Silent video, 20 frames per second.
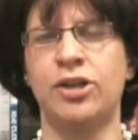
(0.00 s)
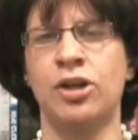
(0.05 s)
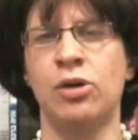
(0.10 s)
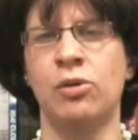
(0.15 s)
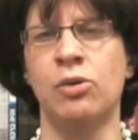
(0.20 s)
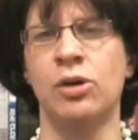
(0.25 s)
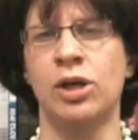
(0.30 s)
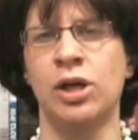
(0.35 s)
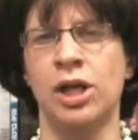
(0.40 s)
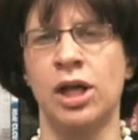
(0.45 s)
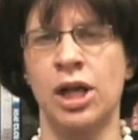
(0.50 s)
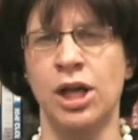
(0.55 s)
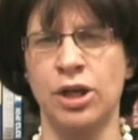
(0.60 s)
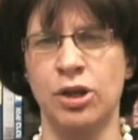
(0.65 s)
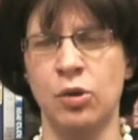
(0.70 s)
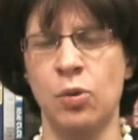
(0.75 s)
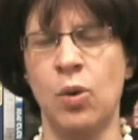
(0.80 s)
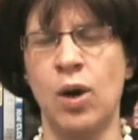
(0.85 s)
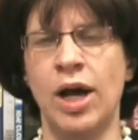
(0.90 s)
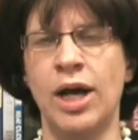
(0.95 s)
you.
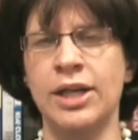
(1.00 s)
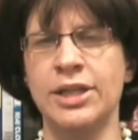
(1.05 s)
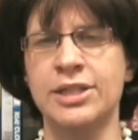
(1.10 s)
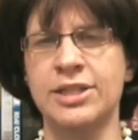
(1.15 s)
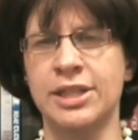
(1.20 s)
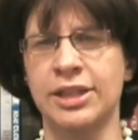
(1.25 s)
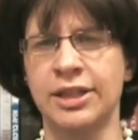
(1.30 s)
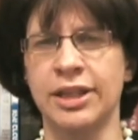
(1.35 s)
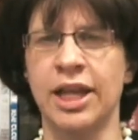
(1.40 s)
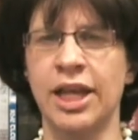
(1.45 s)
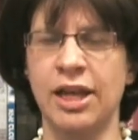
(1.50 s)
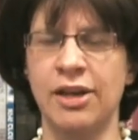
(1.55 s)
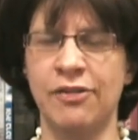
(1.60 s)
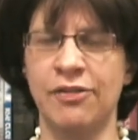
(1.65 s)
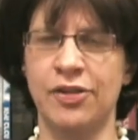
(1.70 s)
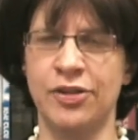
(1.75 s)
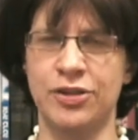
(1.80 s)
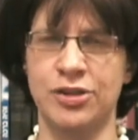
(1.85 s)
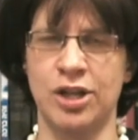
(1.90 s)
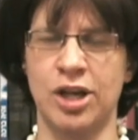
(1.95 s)
You want to live
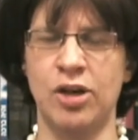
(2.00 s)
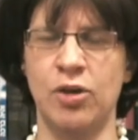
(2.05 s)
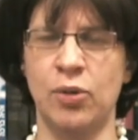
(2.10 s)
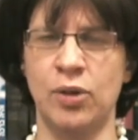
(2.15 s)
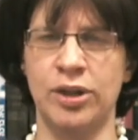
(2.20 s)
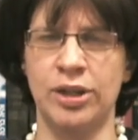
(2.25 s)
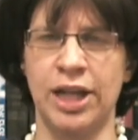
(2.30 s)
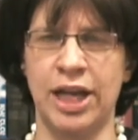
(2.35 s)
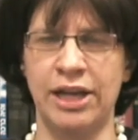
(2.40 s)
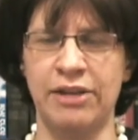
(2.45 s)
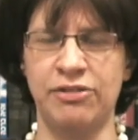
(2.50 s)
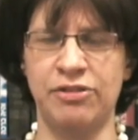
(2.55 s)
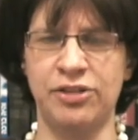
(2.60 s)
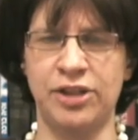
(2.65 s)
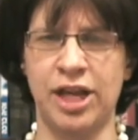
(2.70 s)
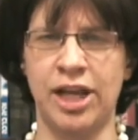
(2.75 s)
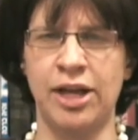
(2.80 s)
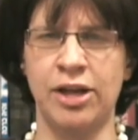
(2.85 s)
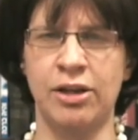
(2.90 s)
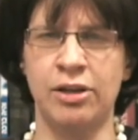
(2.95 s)
a Torah
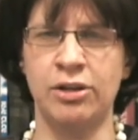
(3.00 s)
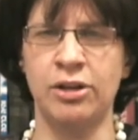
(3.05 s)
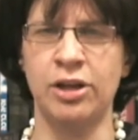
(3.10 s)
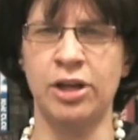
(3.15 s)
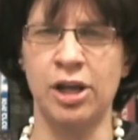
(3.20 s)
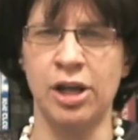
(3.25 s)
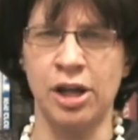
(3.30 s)
lifestyle.